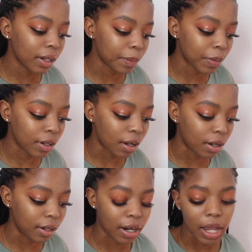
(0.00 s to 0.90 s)
gonna put
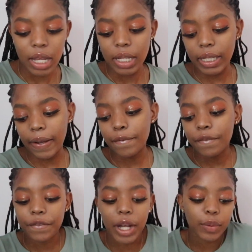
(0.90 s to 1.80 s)
on some
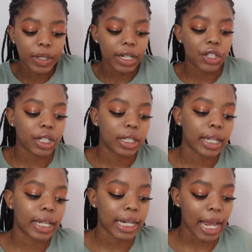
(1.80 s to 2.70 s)
foundation,
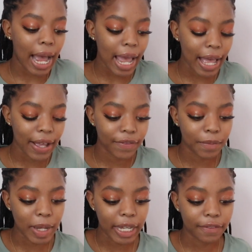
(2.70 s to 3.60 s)
and I
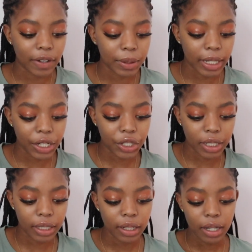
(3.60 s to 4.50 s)
have matte
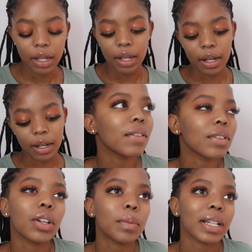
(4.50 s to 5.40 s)
foundation. I don't
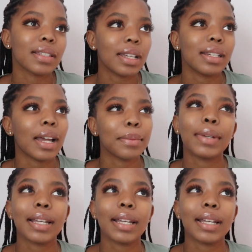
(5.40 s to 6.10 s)
even know my skin type,